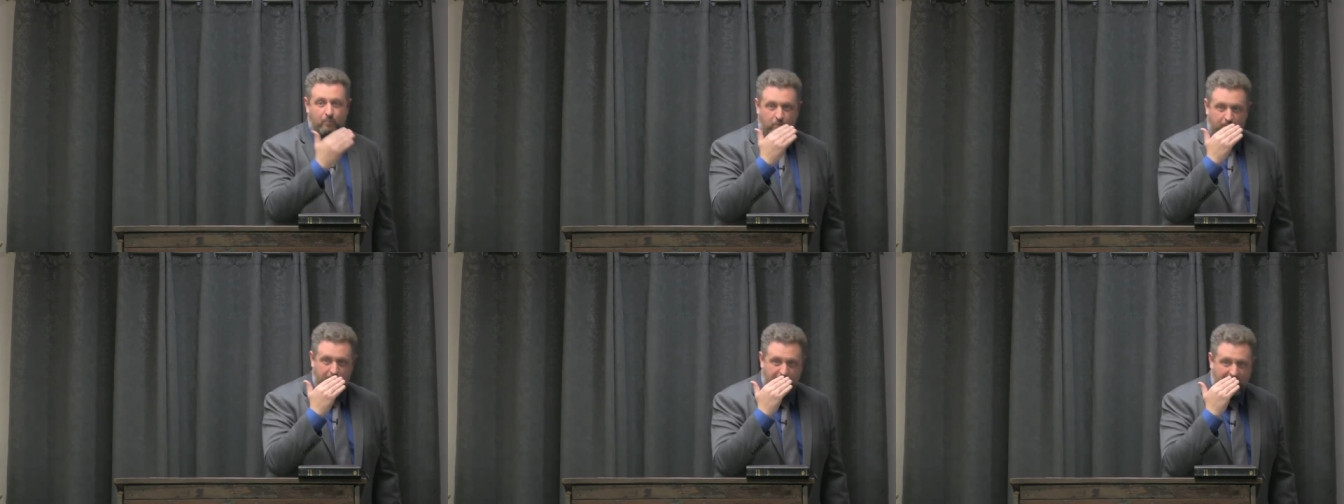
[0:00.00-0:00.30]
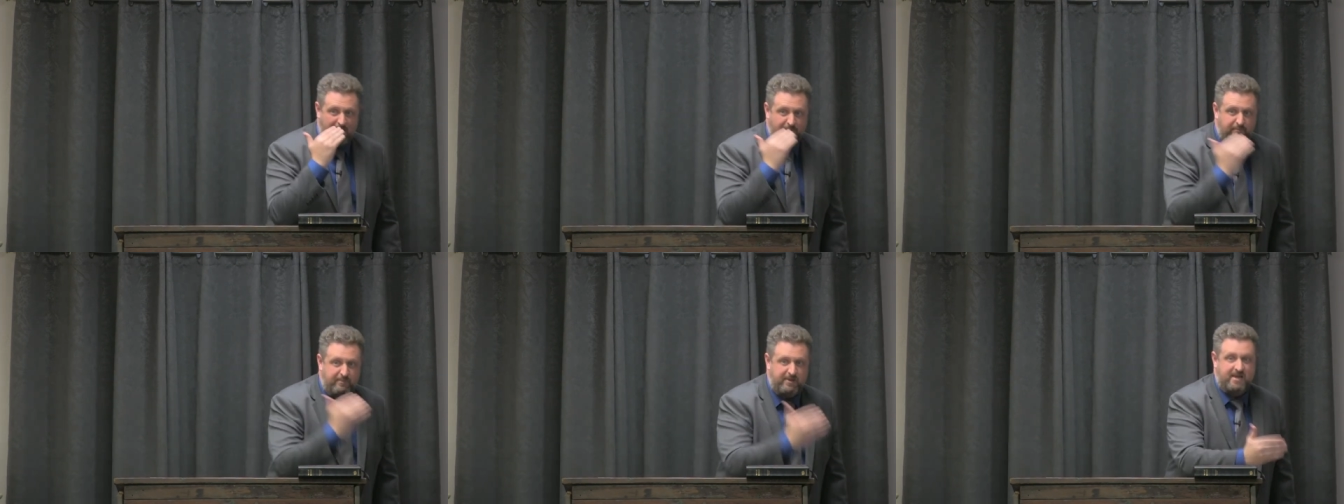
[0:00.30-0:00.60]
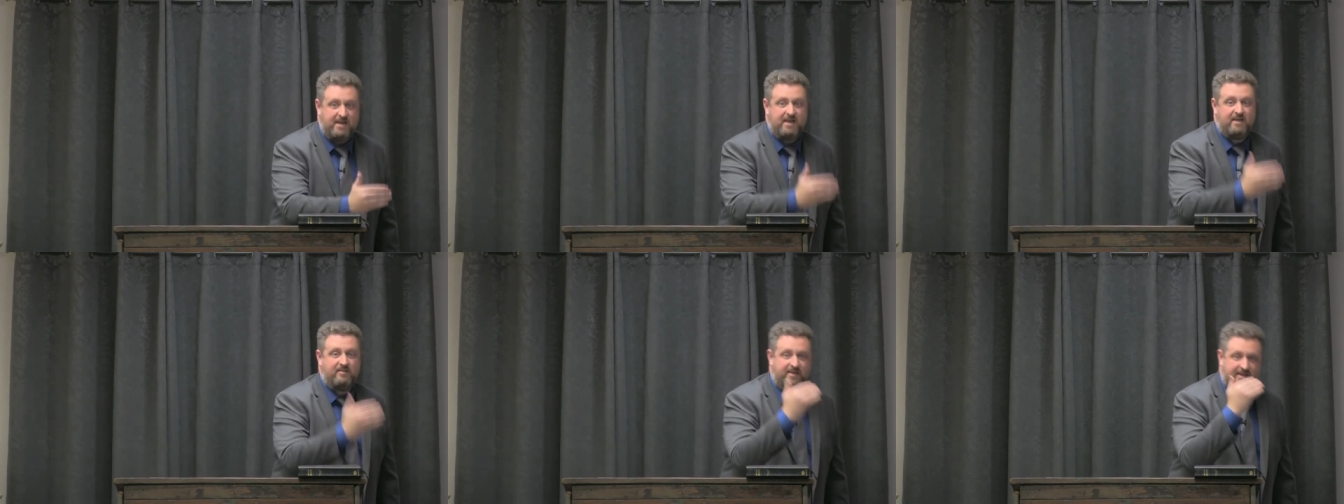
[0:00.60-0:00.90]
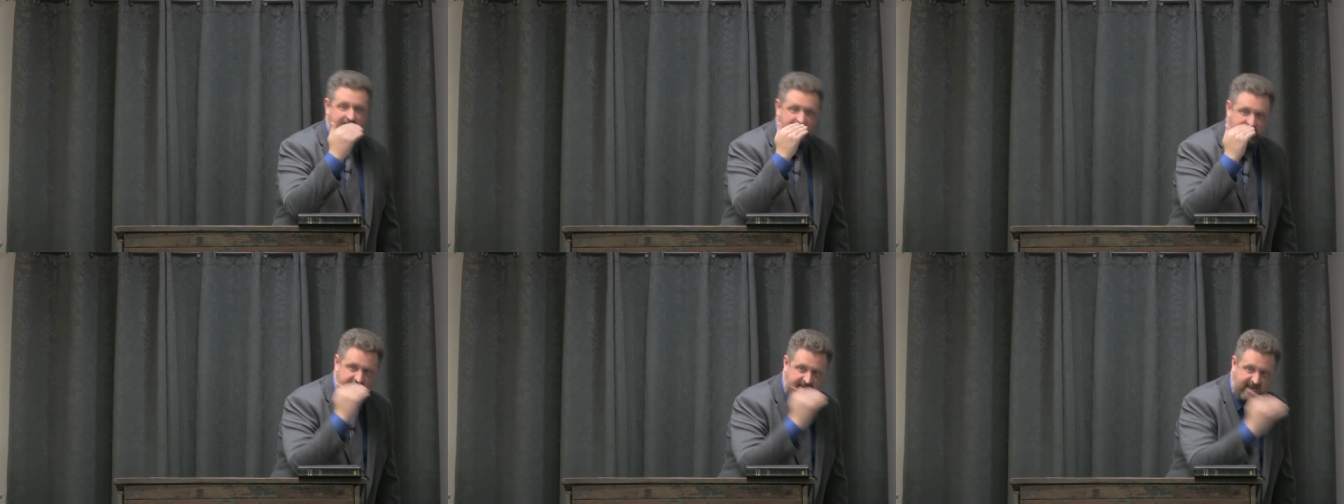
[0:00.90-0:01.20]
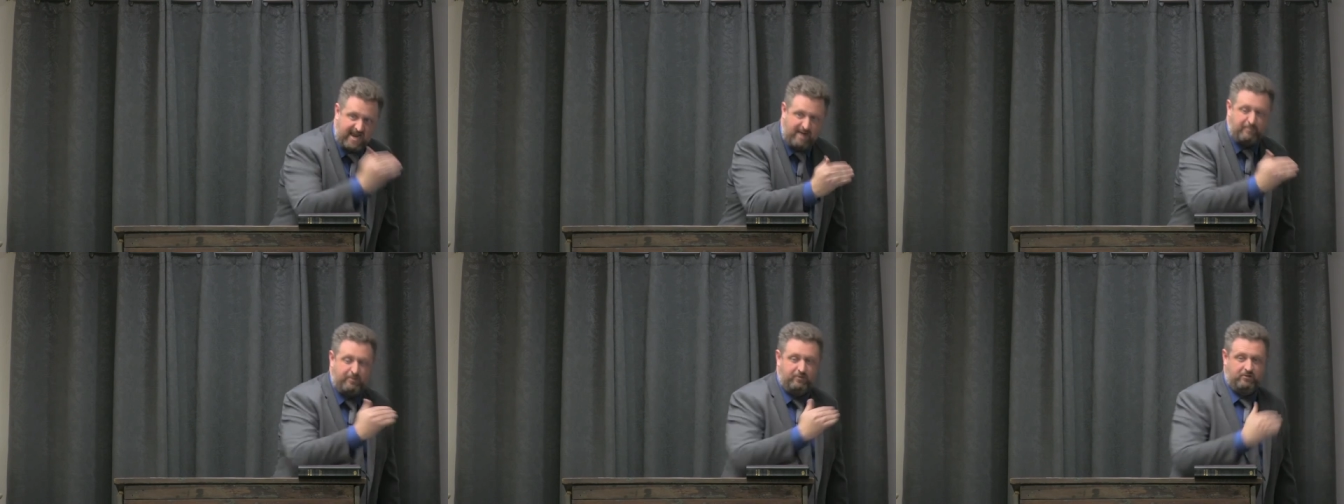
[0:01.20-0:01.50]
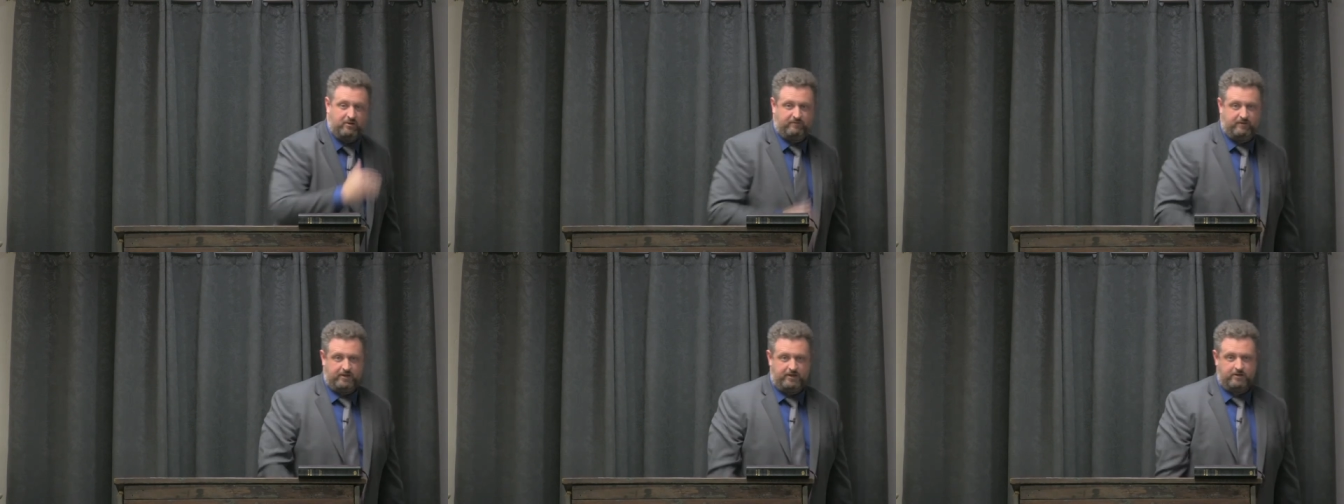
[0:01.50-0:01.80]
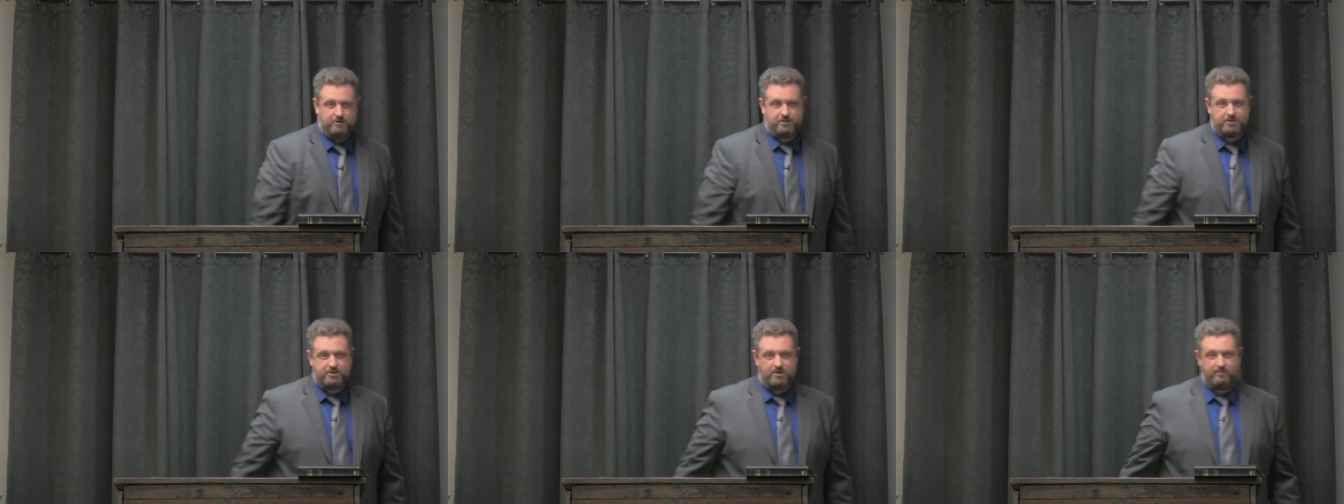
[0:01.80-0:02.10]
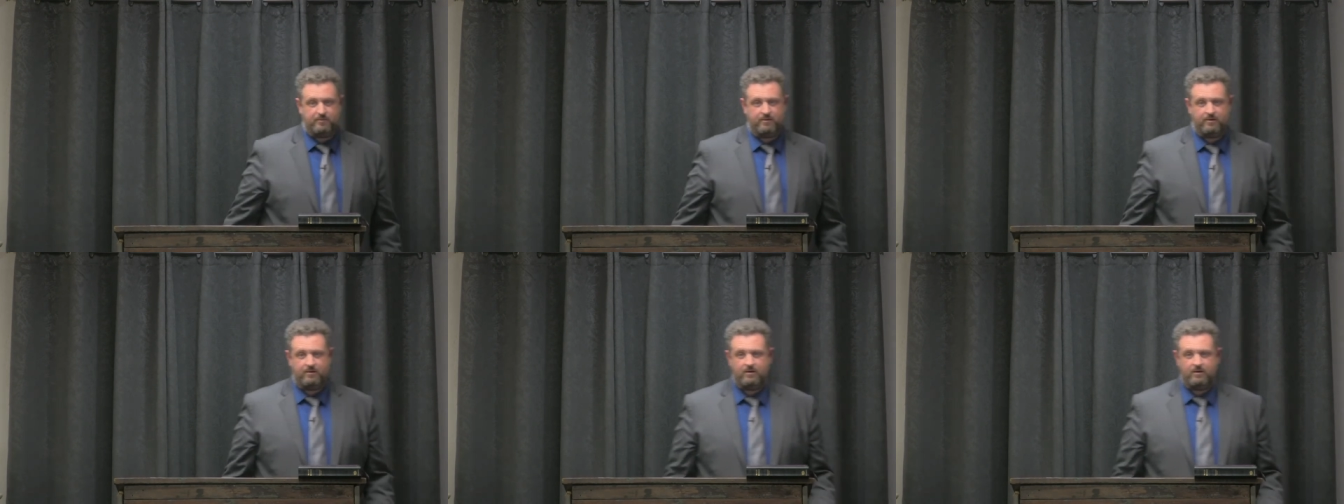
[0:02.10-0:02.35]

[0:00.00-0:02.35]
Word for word: by being the example of leadership.